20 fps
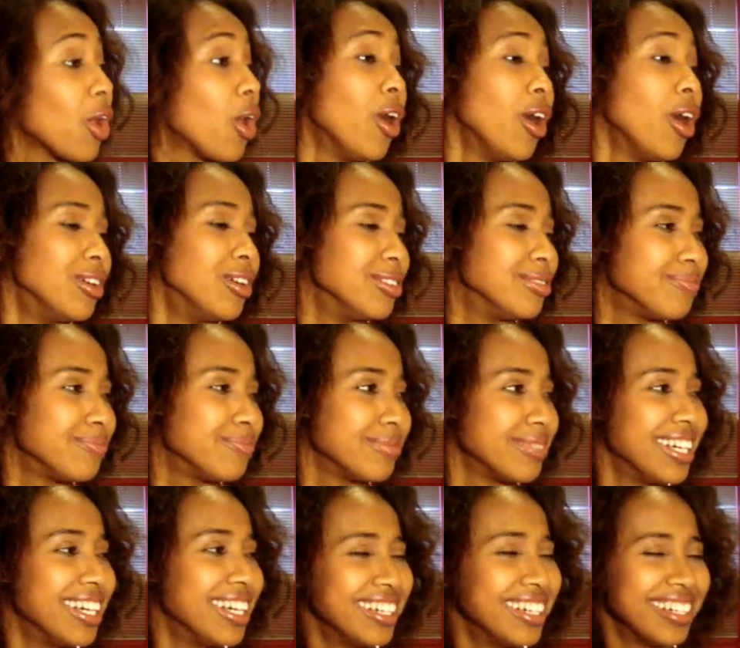Oh,
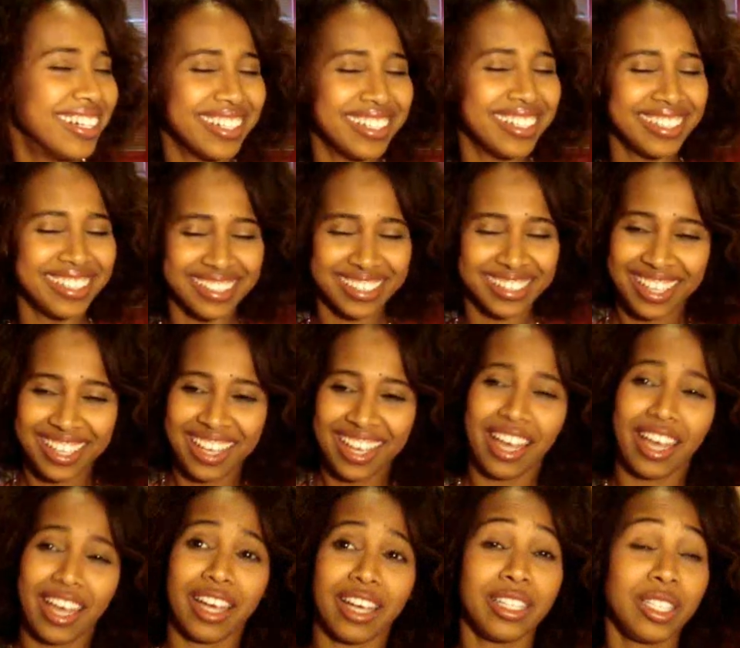
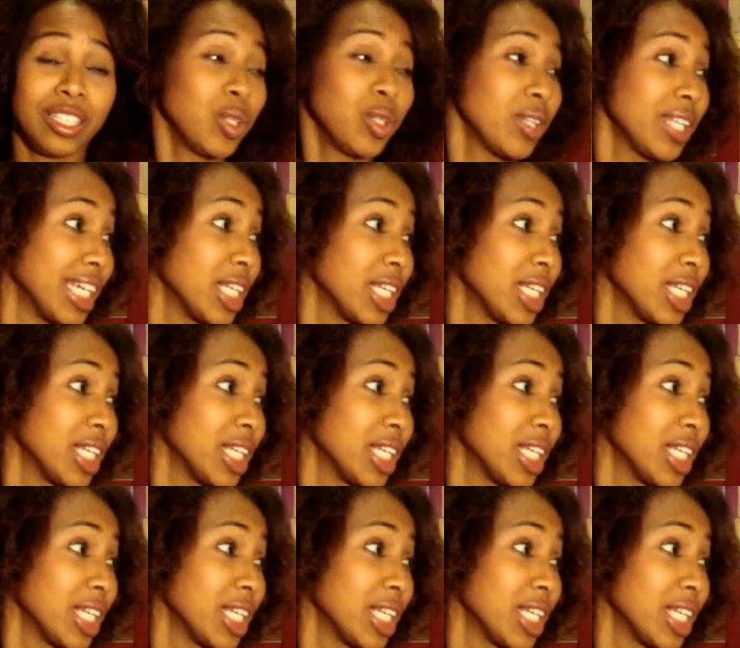I look